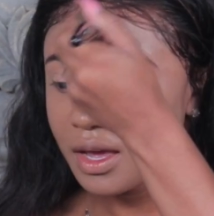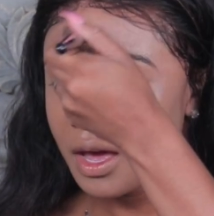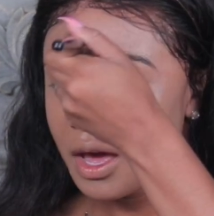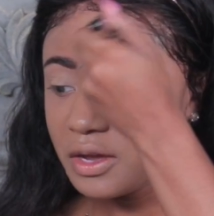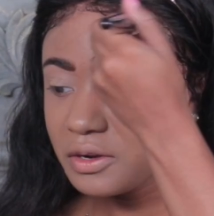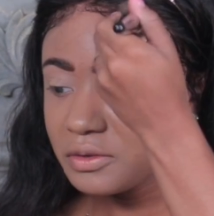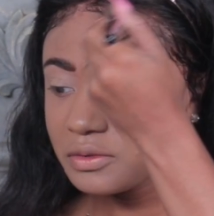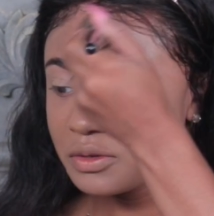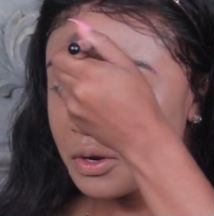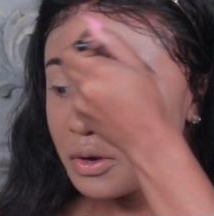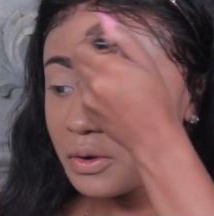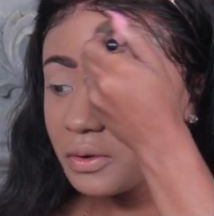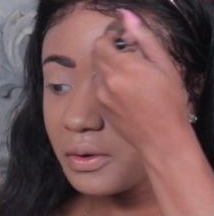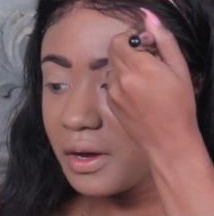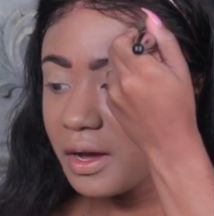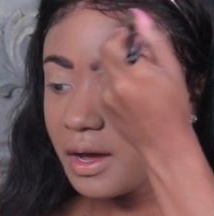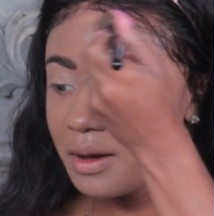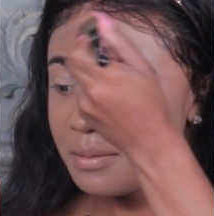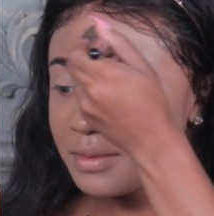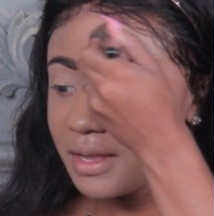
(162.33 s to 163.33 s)
I don't know.
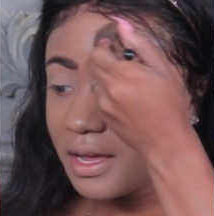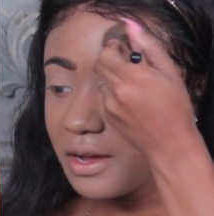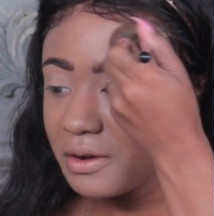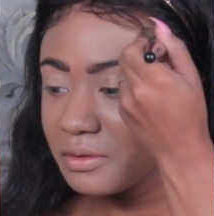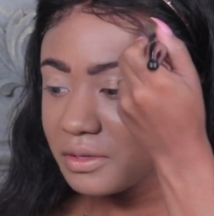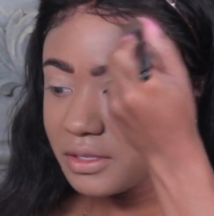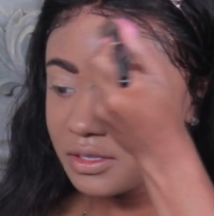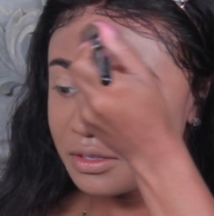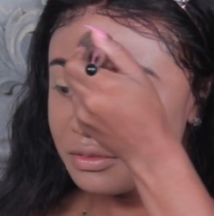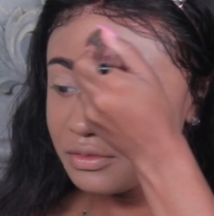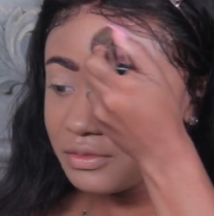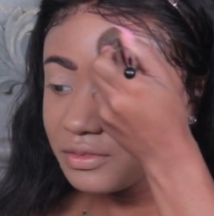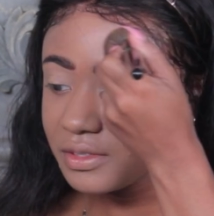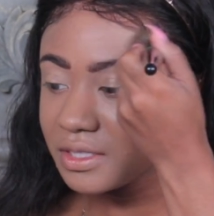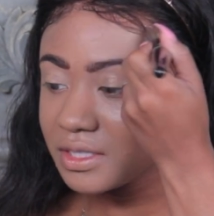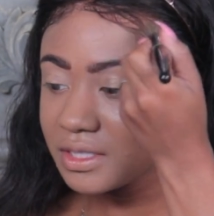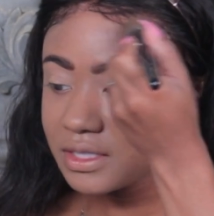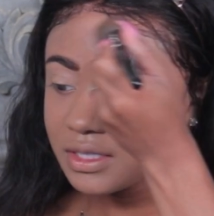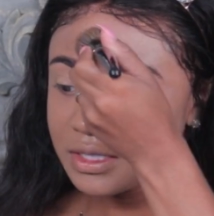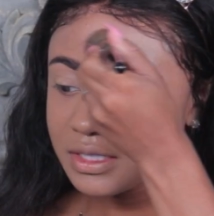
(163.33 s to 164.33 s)
I'm not really
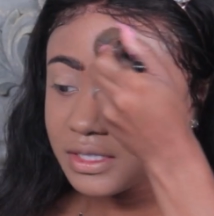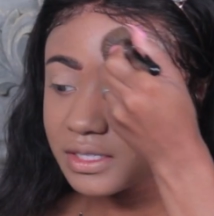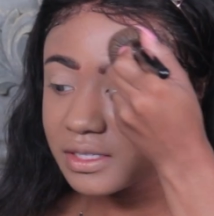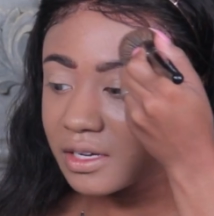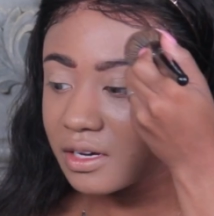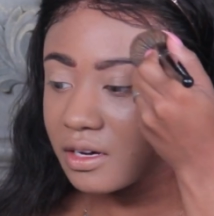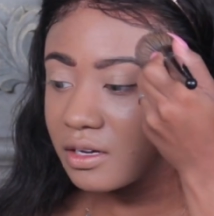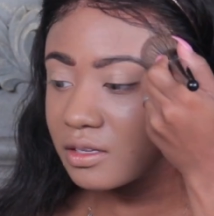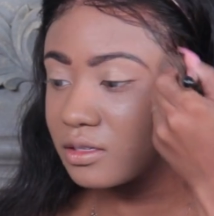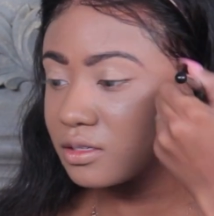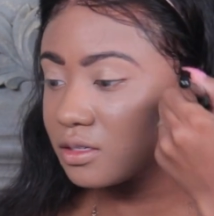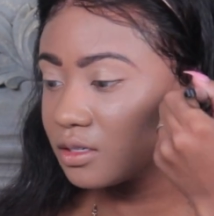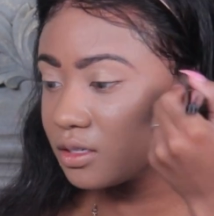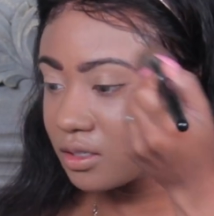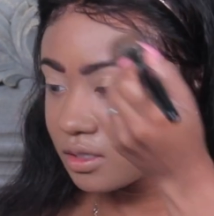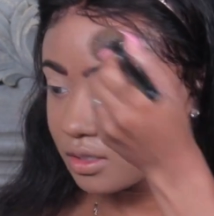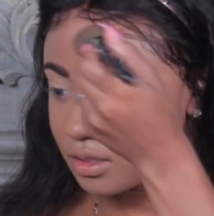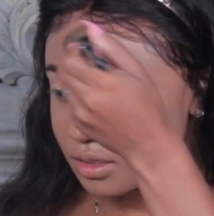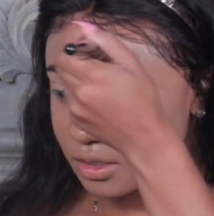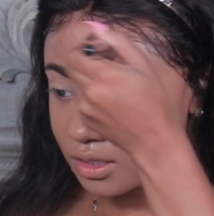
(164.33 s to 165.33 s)
feeling this color.
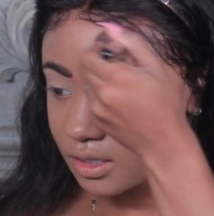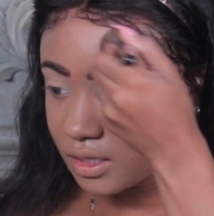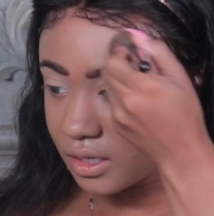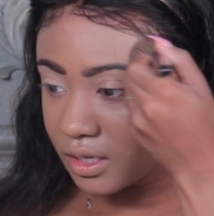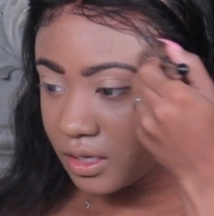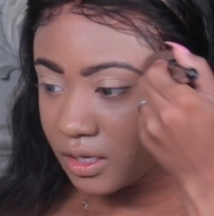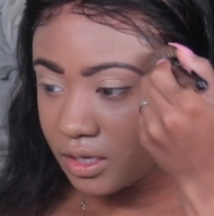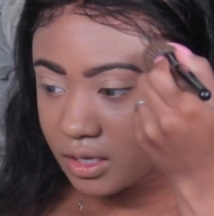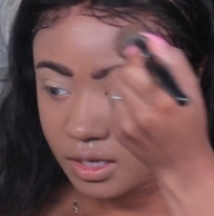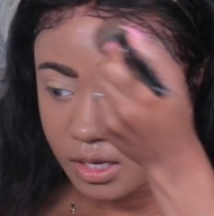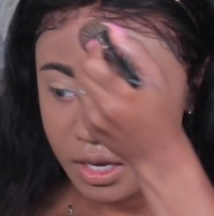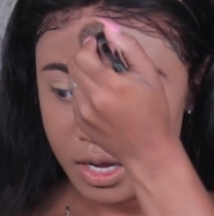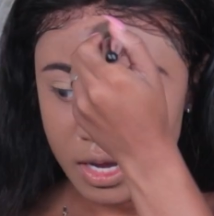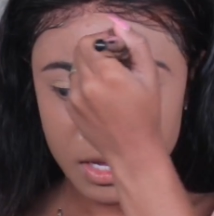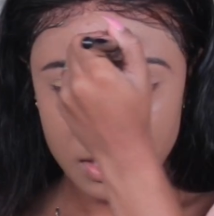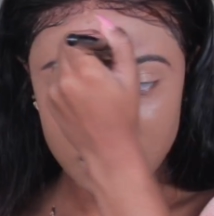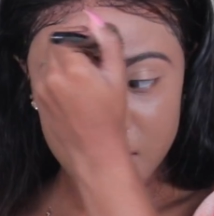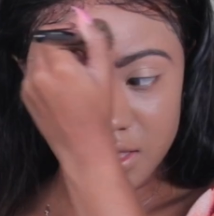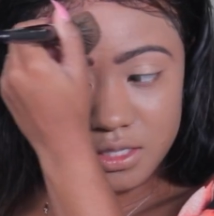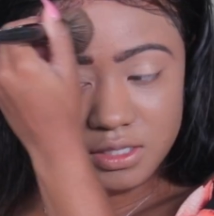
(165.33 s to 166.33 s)

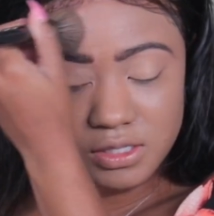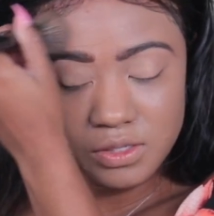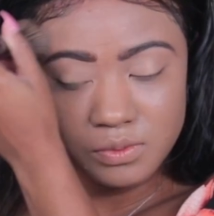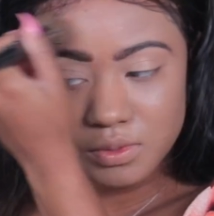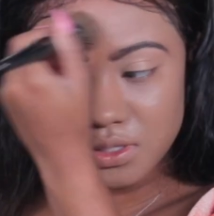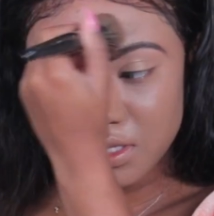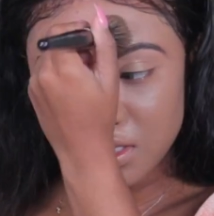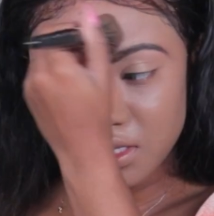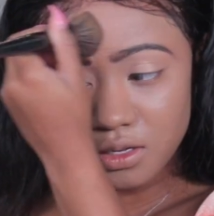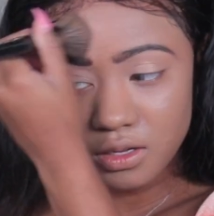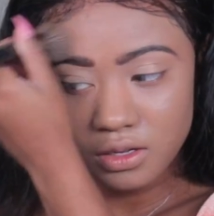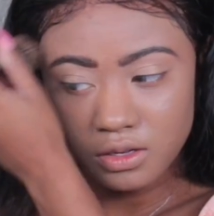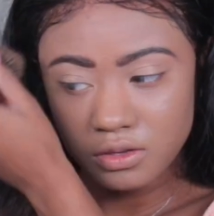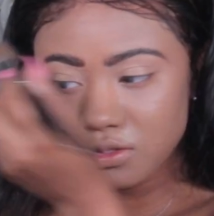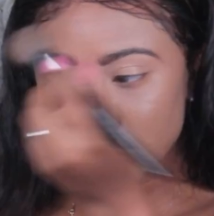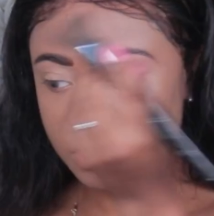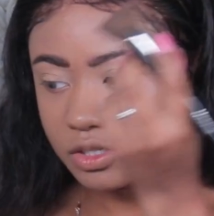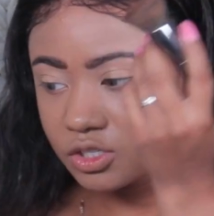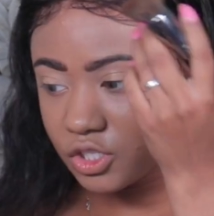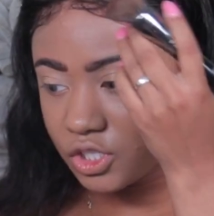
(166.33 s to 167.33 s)
And this was the
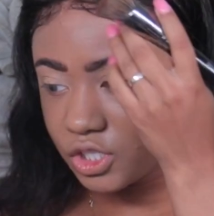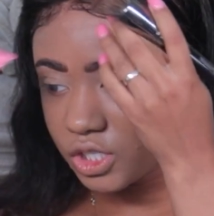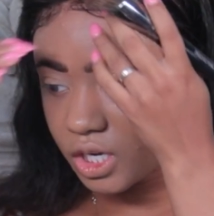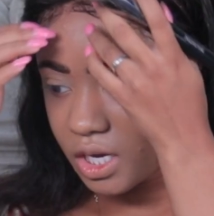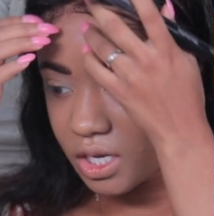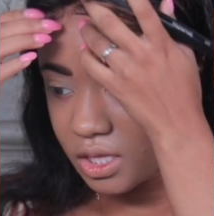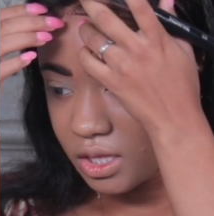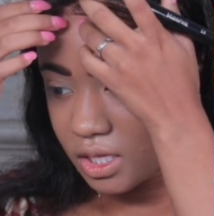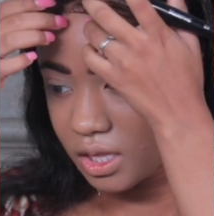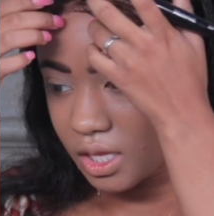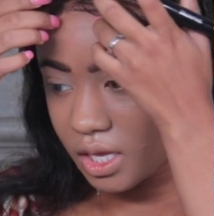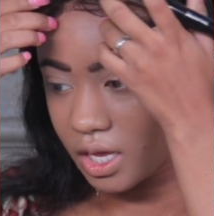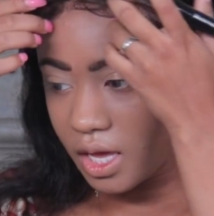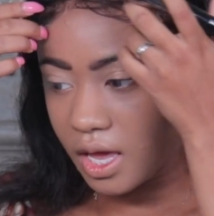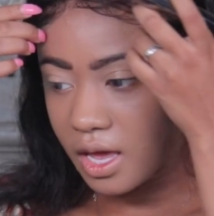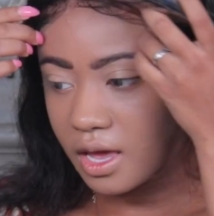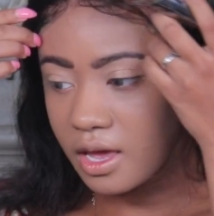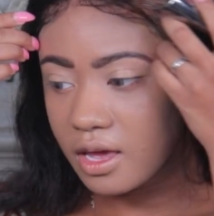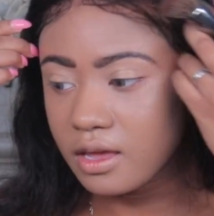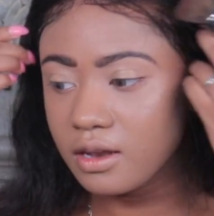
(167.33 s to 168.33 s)
closest shade that they
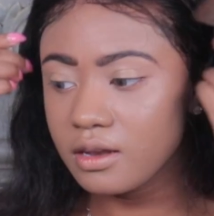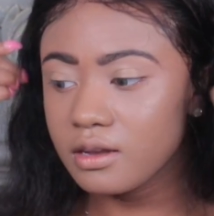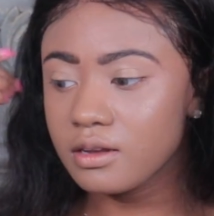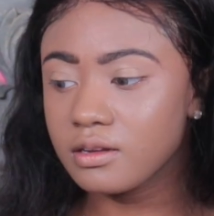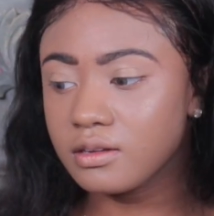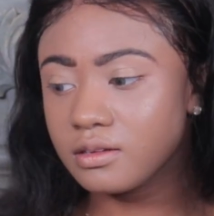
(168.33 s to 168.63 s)
had